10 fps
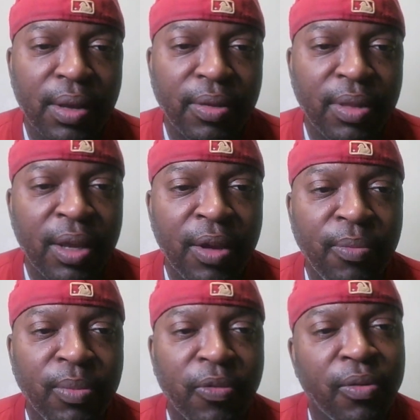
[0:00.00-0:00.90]
Then
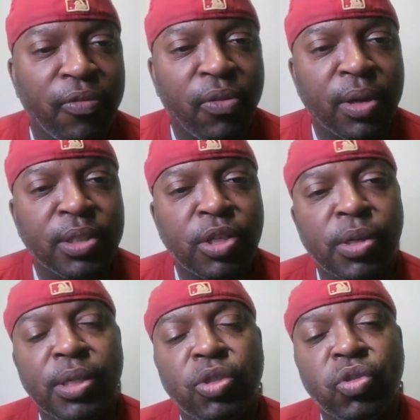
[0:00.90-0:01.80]
for the
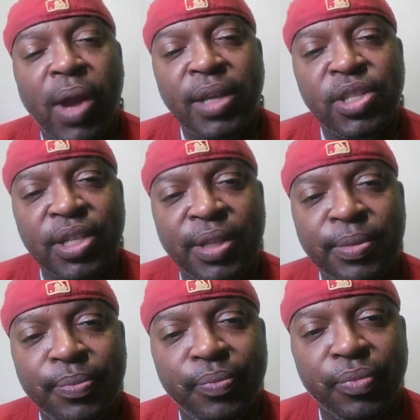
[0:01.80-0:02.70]
subtraction,
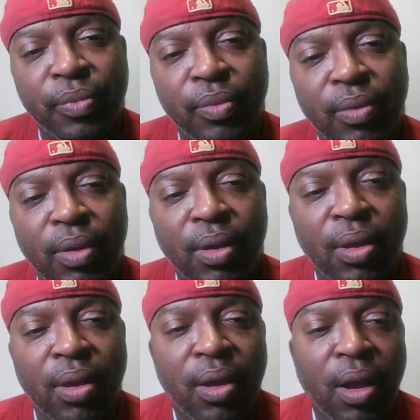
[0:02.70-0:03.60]

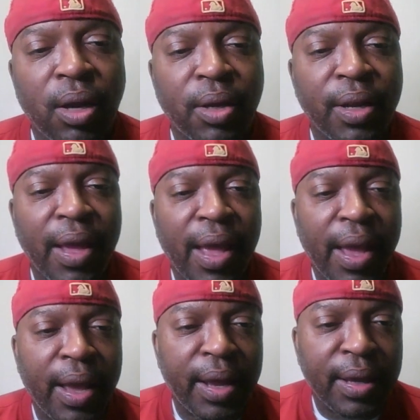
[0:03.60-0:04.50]
I'm going to
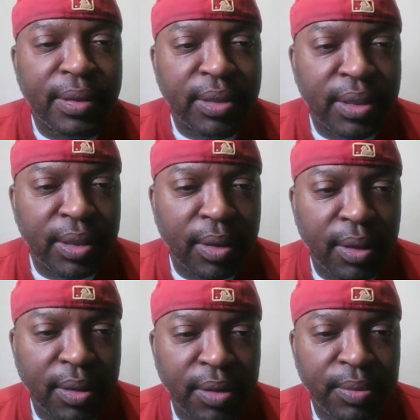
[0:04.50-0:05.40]
ask,
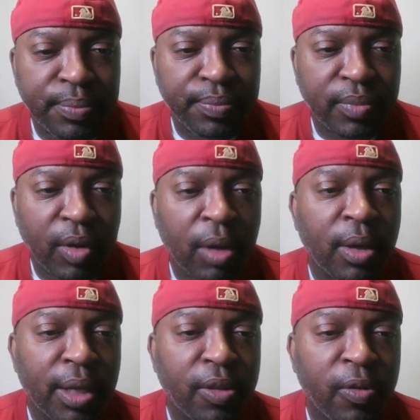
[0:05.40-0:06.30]
I'm going to
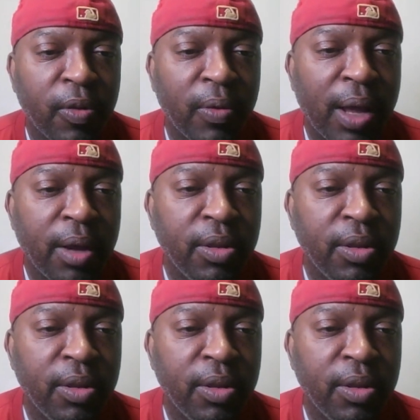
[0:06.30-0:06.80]
let them know now